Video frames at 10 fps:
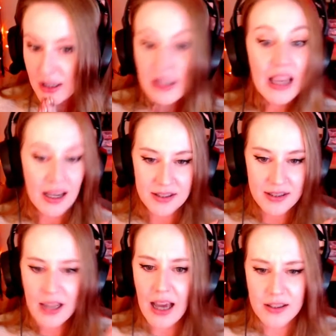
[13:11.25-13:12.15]
Yes, yep.
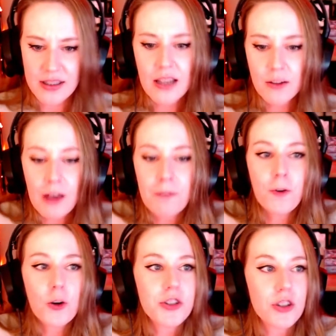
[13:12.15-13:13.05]
yes. It it
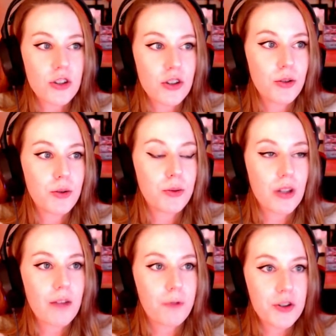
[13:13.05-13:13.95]
forces you
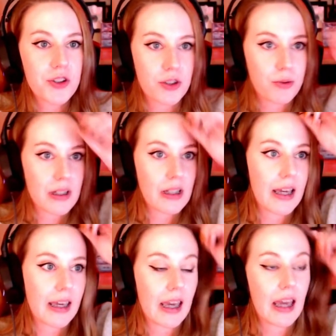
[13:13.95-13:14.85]
it forces you into
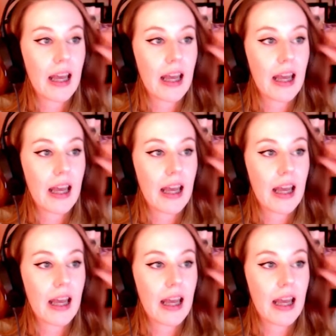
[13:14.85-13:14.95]
liking it.